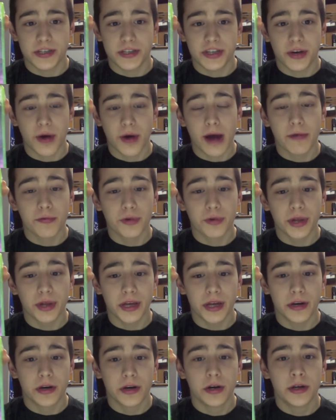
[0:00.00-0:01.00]
So I really
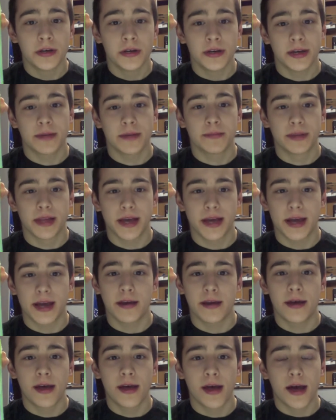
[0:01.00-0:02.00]
couldn't
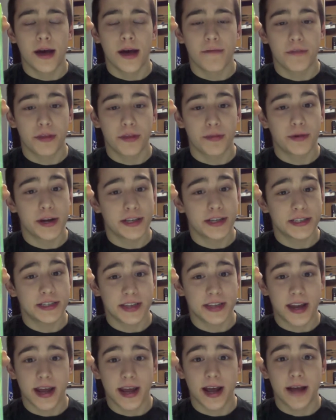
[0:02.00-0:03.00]
complain for the prices
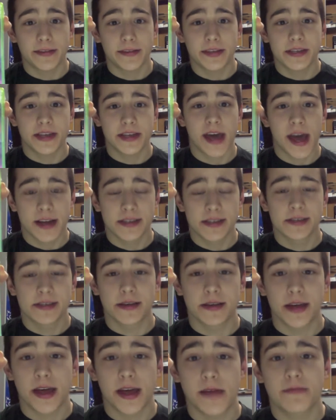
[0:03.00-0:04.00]
that I got these
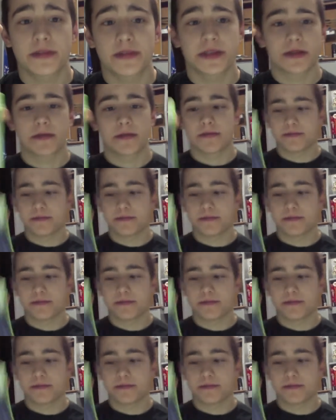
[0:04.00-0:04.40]
excellent games.